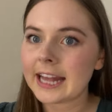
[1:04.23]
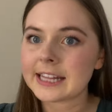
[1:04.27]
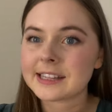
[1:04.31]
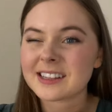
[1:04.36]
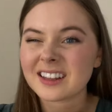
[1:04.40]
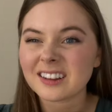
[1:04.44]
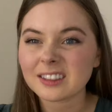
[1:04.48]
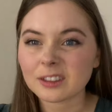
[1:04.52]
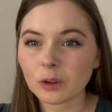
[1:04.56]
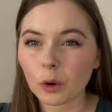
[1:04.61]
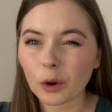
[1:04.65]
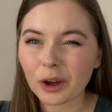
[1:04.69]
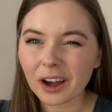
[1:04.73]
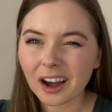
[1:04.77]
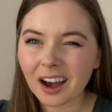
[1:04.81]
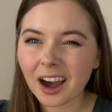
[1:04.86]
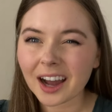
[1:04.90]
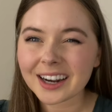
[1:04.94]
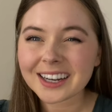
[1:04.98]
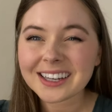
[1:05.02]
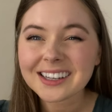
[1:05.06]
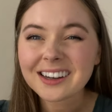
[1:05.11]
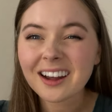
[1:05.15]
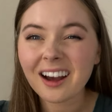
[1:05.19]
it's a lot
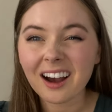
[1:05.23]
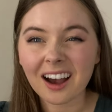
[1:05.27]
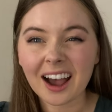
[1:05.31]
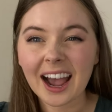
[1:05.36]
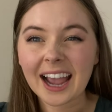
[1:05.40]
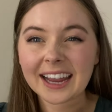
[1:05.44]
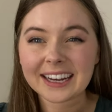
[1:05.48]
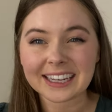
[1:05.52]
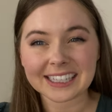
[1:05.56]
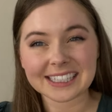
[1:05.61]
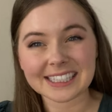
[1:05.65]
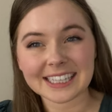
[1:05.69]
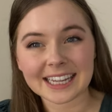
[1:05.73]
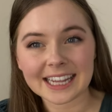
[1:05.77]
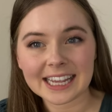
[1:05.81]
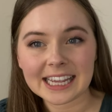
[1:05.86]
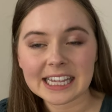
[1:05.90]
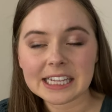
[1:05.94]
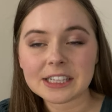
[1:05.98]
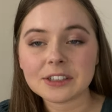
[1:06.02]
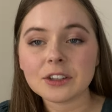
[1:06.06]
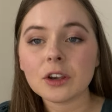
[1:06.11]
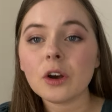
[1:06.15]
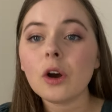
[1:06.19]
harder to hide a
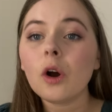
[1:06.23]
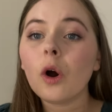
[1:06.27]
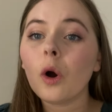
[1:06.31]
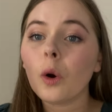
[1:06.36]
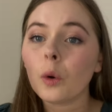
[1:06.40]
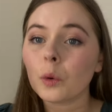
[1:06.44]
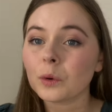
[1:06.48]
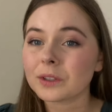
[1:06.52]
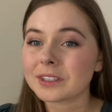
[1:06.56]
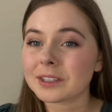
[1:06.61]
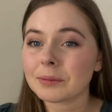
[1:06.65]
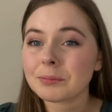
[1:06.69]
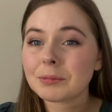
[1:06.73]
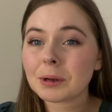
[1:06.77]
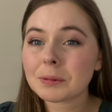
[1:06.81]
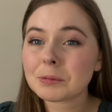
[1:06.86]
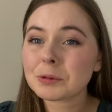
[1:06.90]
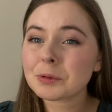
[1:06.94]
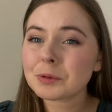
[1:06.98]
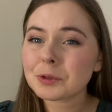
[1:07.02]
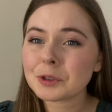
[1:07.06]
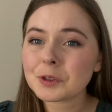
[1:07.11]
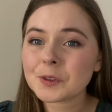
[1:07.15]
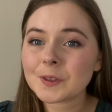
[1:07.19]
tease, or
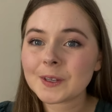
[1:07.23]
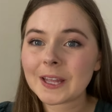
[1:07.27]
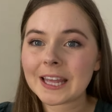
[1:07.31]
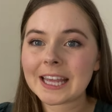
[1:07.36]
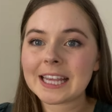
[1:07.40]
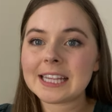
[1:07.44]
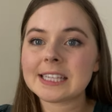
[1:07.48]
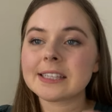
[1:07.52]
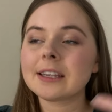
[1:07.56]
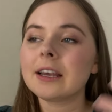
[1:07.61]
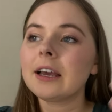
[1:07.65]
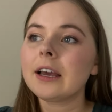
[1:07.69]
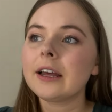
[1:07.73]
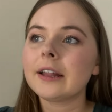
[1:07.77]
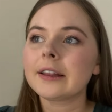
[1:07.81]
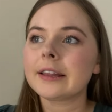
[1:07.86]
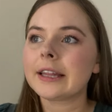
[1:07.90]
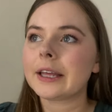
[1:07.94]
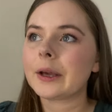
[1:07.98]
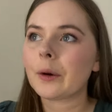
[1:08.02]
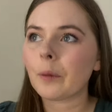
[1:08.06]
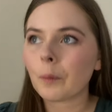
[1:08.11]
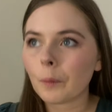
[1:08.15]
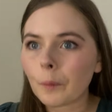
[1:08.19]
sometimes when you tease,
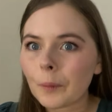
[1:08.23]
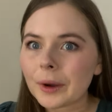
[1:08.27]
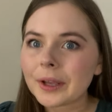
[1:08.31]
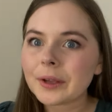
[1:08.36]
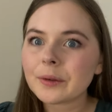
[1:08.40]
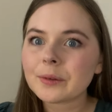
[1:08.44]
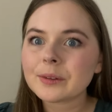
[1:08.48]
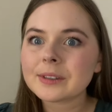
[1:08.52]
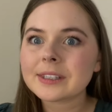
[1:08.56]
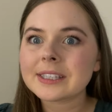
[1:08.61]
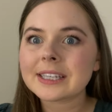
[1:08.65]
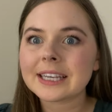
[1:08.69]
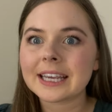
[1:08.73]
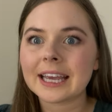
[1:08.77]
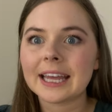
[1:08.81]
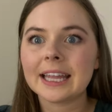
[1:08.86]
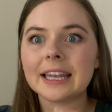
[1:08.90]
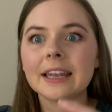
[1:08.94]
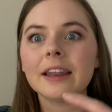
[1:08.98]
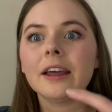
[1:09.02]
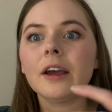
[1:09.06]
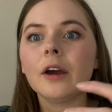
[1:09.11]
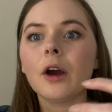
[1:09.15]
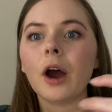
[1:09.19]
the oils
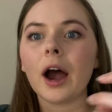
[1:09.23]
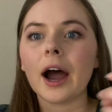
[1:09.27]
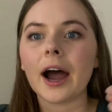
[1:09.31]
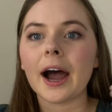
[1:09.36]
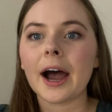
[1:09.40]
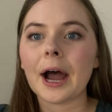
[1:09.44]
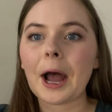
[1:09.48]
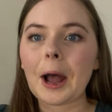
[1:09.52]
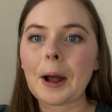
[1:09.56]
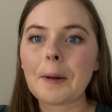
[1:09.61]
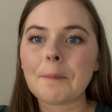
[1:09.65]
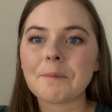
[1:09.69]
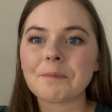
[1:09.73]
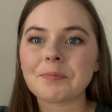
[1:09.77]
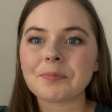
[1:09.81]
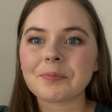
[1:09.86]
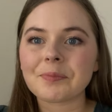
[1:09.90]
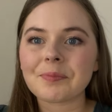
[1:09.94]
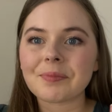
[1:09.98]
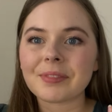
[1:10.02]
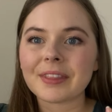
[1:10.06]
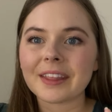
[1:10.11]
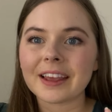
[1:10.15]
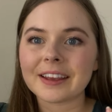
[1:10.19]
can
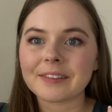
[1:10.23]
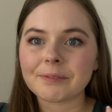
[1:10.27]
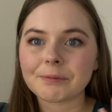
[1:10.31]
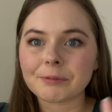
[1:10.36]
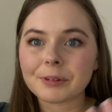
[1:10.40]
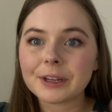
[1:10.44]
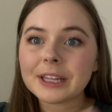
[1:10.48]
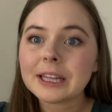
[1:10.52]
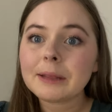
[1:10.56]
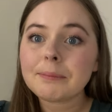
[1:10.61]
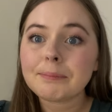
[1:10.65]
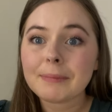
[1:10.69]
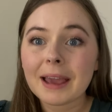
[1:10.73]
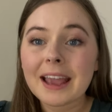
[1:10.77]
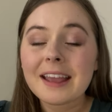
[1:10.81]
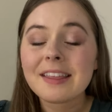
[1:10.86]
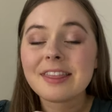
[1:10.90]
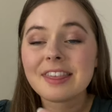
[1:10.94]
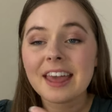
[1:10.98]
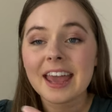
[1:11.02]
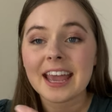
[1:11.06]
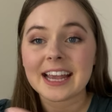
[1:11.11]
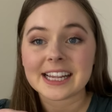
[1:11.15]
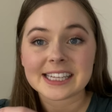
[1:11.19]
um, really
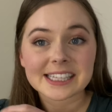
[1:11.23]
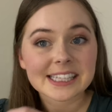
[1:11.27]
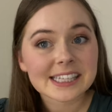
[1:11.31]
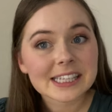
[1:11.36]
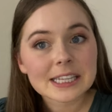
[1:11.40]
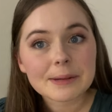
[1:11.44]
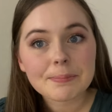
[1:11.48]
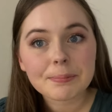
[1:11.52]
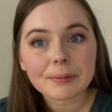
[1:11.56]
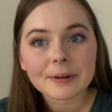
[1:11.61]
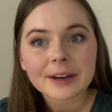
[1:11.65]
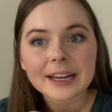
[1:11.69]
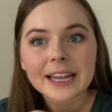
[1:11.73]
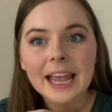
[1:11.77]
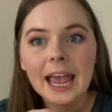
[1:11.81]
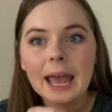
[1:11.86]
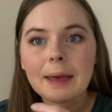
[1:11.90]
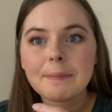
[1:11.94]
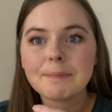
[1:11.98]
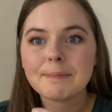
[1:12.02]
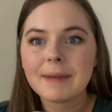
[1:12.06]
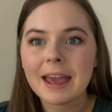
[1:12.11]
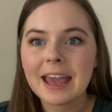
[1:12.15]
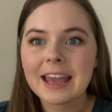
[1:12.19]
make the hair slippery
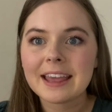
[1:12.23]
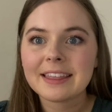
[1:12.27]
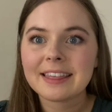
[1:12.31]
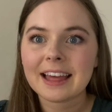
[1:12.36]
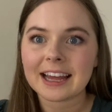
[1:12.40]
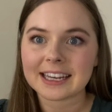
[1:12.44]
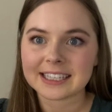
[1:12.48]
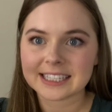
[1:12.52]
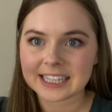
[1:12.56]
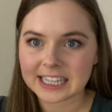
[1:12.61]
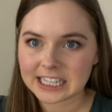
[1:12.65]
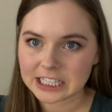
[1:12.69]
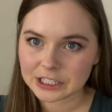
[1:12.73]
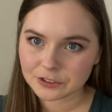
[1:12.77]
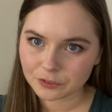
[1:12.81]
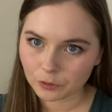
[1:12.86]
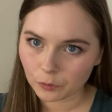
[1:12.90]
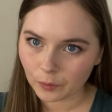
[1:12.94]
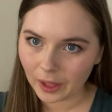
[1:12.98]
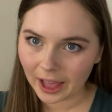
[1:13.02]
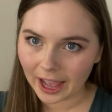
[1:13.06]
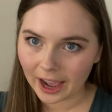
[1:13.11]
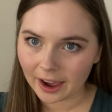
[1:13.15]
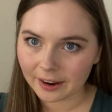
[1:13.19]
and make that tease
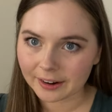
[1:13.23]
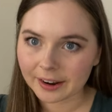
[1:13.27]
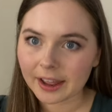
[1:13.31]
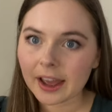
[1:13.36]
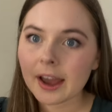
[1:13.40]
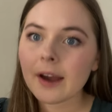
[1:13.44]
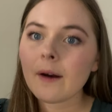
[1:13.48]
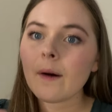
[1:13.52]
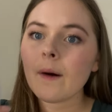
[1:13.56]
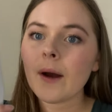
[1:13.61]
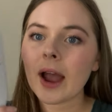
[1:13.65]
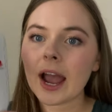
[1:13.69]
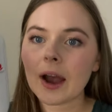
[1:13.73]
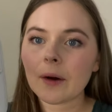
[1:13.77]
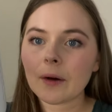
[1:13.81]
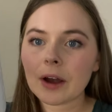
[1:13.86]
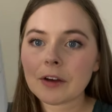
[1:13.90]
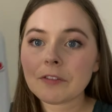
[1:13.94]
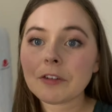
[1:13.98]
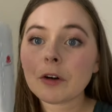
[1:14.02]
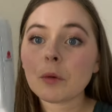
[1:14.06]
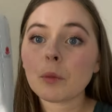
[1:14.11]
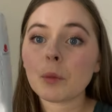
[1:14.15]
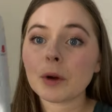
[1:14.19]
fall out.
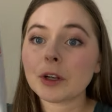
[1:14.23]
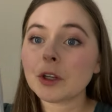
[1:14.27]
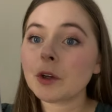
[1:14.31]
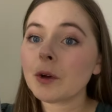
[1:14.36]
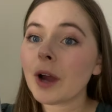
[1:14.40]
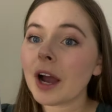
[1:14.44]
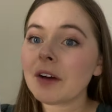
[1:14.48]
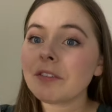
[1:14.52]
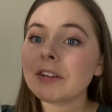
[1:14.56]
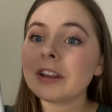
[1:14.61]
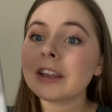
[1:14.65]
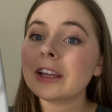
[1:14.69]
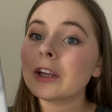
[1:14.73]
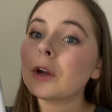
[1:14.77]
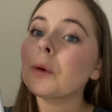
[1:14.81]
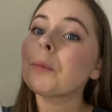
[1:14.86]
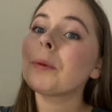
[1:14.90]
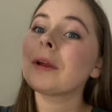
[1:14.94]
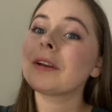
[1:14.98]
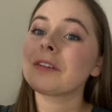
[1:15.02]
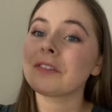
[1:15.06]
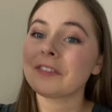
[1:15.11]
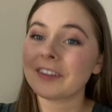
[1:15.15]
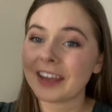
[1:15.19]
However, when you have a little
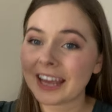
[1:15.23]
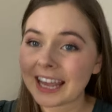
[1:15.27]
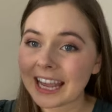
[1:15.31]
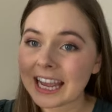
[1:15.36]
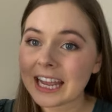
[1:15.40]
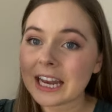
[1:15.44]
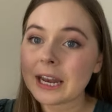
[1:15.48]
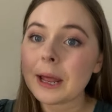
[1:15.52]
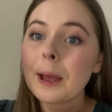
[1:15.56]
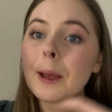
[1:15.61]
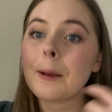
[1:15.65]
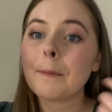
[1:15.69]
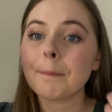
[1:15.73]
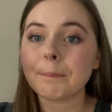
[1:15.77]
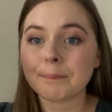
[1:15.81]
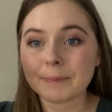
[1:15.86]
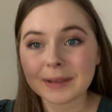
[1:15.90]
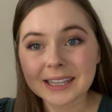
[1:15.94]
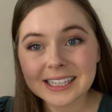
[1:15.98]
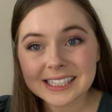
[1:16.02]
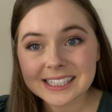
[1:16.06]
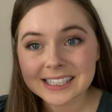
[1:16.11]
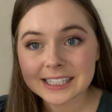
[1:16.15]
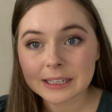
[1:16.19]
bit of heat
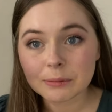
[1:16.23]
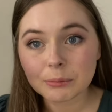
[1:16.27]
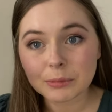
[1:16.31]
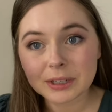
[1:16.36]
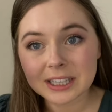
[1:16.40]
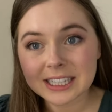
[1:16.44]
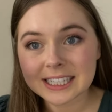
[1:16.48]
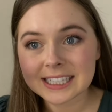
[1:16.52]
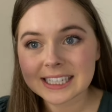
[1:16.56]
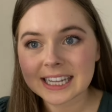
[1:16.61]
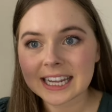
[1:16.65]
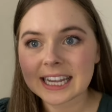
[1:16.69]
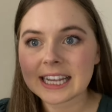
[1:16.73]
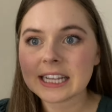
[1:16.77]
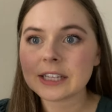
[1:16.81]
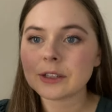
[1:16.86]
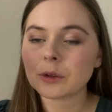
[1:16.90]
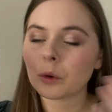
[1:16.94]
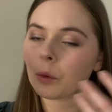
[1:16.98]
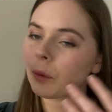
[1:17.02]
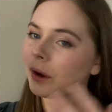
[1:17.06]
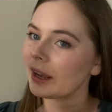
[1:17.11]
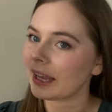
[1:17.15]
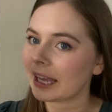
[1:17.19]
mixed in with a
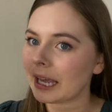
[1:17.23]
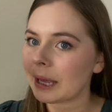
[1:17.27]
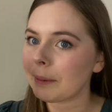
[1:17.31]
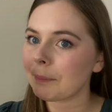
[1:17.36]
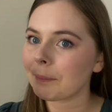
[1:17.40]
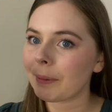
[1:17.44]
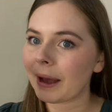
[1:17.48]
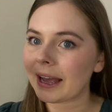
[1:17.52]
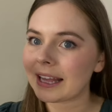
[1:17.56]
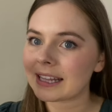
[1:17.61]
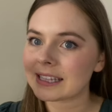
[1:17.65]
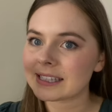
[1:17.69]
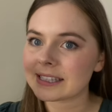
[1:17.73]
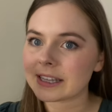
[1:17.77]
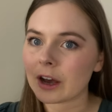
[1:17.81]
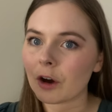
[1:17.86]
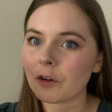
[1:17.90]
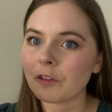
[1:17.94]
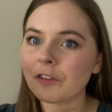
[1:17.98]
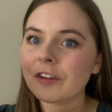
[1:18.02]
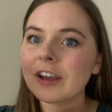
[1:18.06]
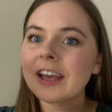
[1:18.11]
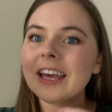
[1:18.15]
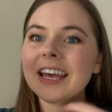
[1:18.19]
tease or heat by
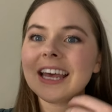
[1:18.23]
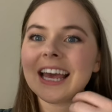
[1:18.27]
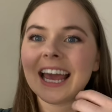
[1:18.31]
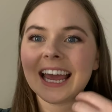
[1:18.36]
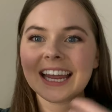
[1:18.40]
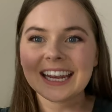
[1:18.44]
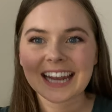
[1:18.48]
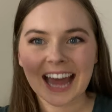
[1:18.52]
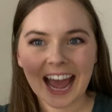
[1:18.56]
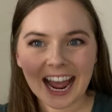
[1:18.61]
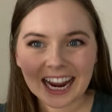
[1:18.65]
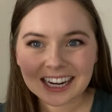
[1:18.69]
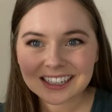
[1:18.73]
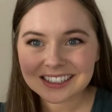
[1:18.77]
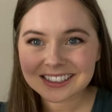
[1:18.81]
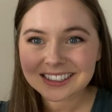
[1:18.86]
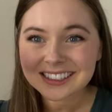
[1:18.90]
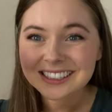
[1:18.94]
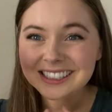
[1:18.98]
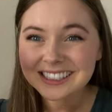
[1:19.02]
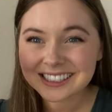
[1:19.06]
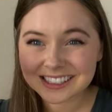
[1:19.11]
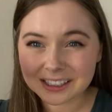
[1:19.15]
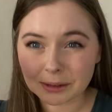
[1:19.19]
itself, it
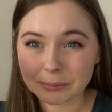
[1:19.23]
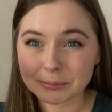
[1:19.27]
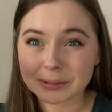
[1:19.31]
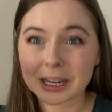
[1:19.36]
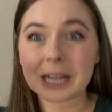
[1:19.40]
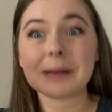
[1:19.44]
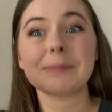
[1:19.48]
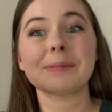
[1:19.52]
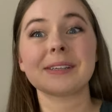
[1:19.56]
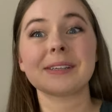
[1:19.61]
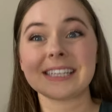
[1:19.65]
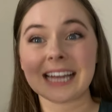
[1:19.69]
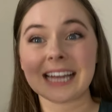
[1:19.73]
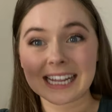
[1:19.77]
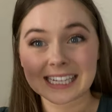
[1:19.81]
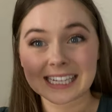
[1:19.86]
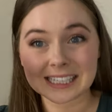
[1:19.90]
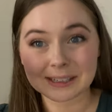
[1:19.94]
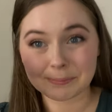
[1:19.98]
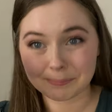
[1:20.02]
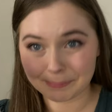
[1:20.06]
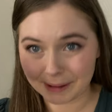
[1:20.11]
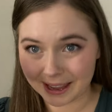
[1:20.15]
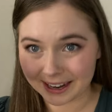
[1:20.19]
actually sometimes
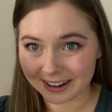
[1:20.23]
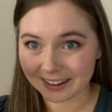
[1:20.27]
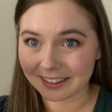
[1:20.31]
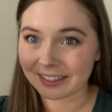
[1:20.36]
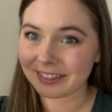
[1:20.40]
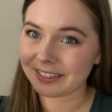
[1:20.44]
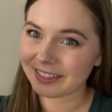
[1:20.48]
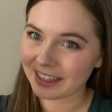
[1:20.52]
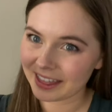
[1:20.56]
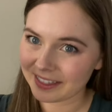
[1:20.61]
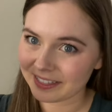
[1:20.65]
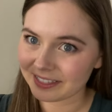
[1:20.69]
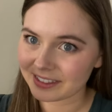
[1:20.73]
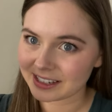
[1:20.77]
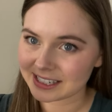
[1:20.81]
stays better than the